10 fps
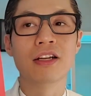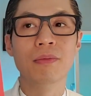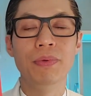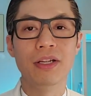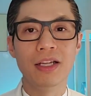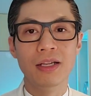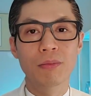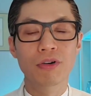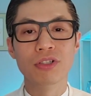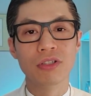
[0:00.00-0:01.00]
could be
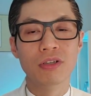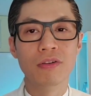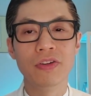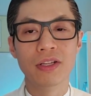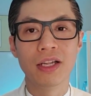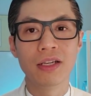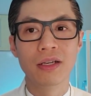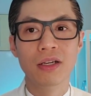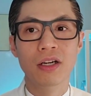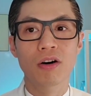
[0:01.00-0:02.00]
emotional feeling,
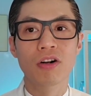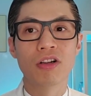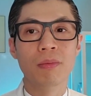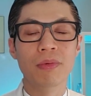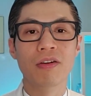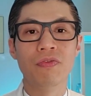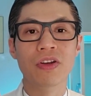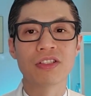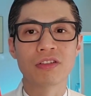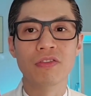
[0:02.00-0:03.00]
or it can be a
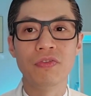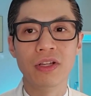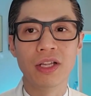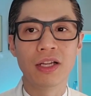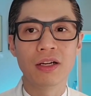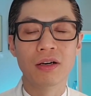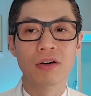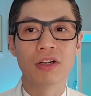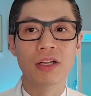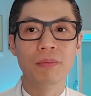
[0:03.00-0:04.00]
physical feeling, or
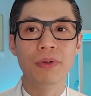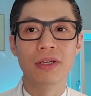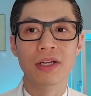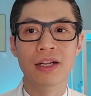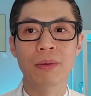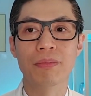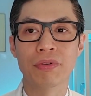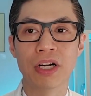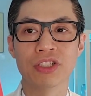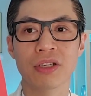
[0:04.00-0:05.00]
can it be an
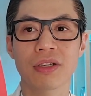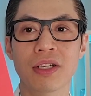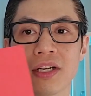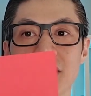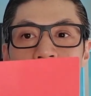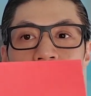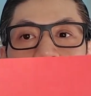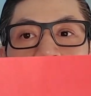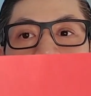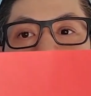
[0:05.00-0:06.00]
impression? Okay,
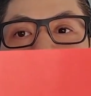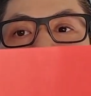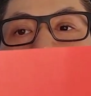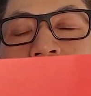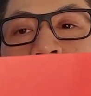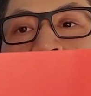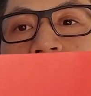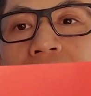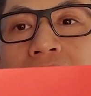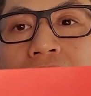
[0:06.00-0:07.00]
hands tingly,
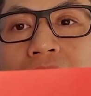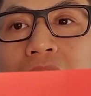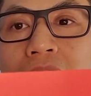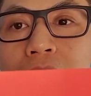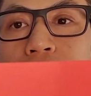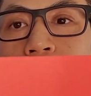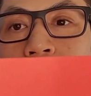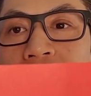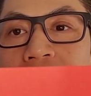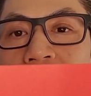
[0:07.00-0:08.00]
warm
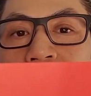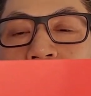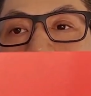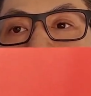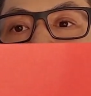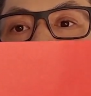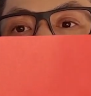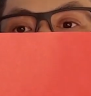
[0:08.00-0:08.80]
and sensual,